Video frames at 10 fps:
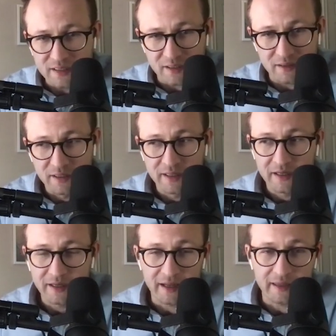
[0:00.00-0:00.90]
to
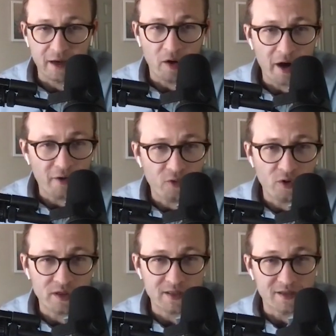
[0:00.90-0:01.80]
get their air
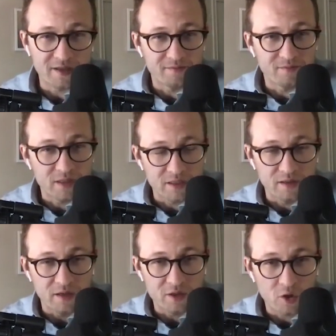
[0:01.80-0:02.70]
force to
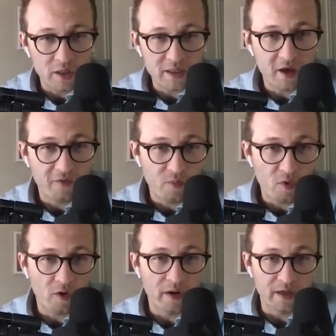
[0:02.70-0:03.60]
assert itself
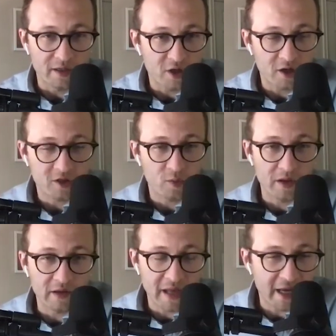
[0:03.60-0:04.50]
more in conjunction with
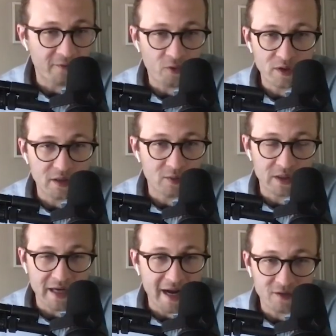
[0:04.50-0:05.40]
its land forces, which
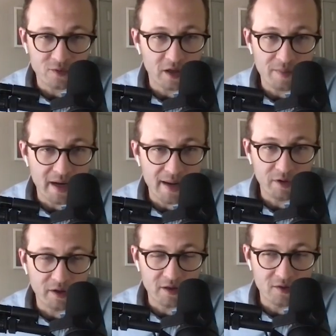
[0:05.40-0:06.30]
it hasn't really been
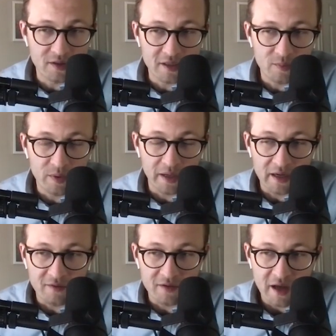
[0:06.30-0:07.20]
able to do since the
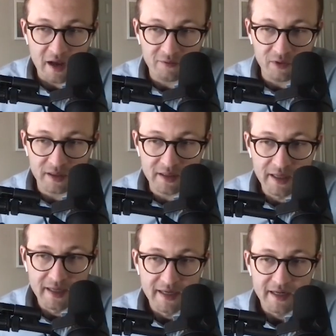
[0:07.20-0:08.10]
beginning of this conflict,
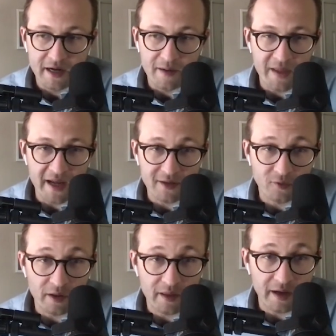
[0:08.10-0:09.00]
that
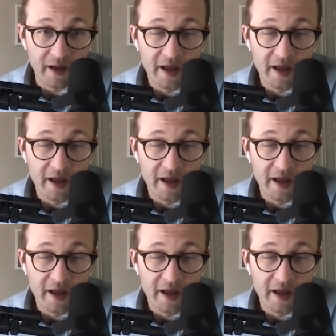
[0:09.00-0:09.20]
sort of thing.